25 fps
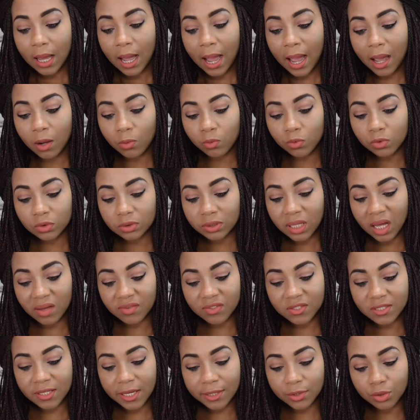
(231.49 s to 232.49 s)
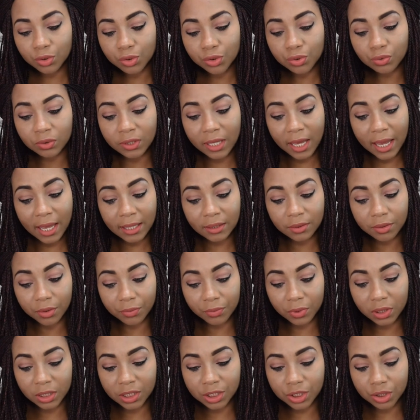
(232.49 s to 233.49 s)
I wouldn't have said you should end the
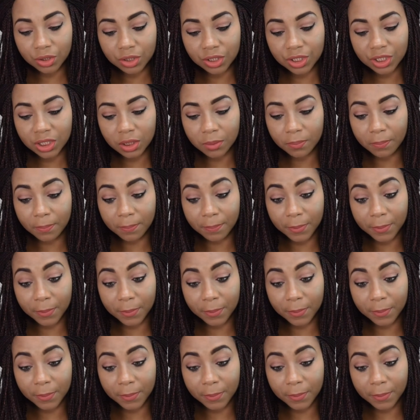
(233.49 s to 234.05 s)
relationship,